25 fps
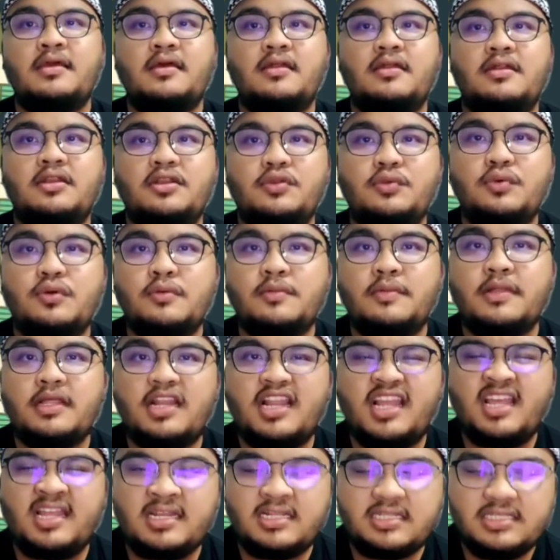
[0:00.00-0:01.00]
renewable
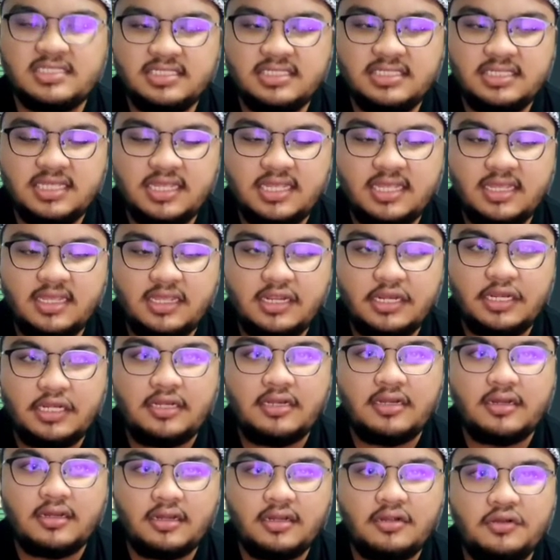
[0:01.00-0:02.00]
energy
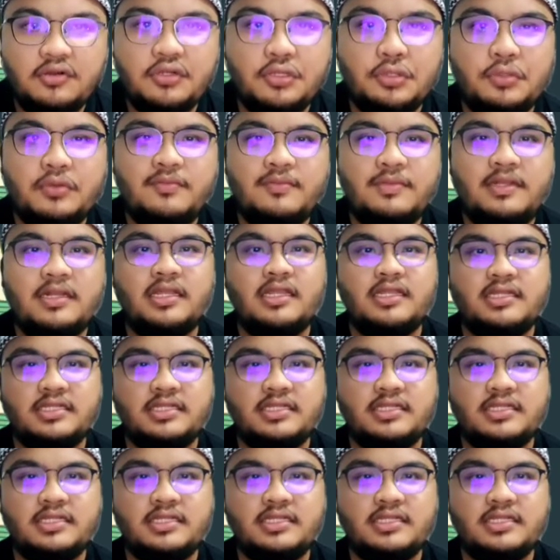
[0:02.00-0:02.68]
and non-renewable